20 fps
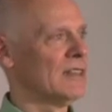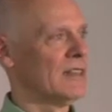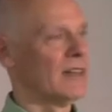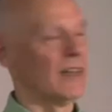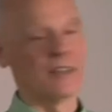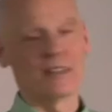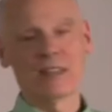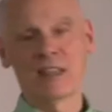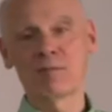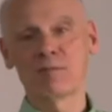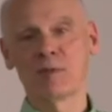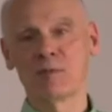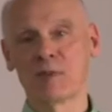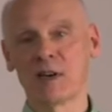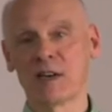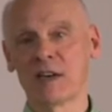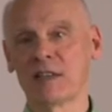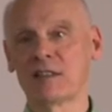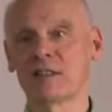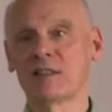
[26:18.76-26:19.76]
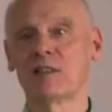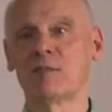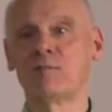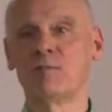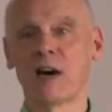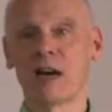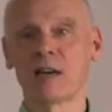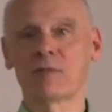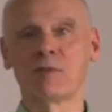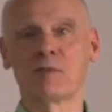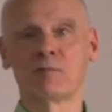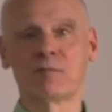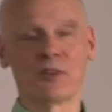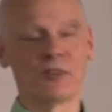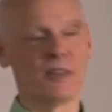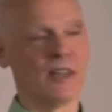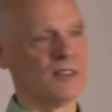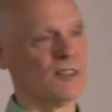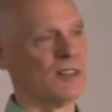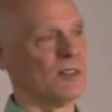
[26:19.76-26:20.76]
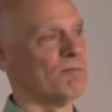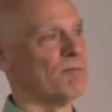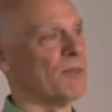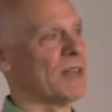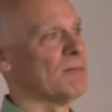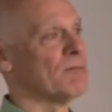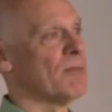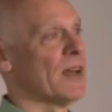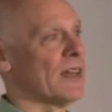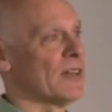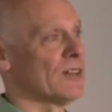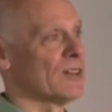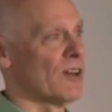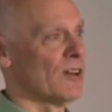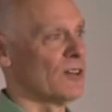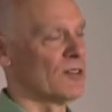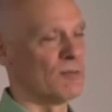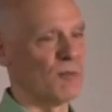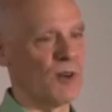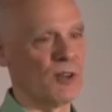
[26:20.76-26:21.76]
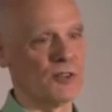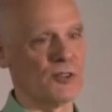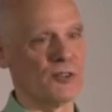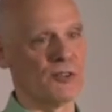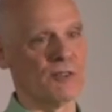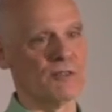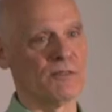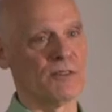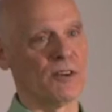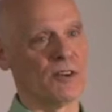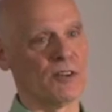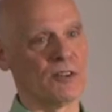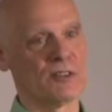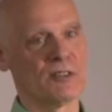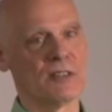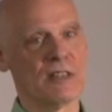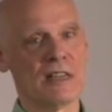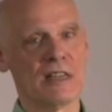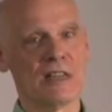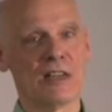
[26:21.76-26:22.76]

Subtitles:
And keep in mind, the Bible predicted Big Bang cosmology first.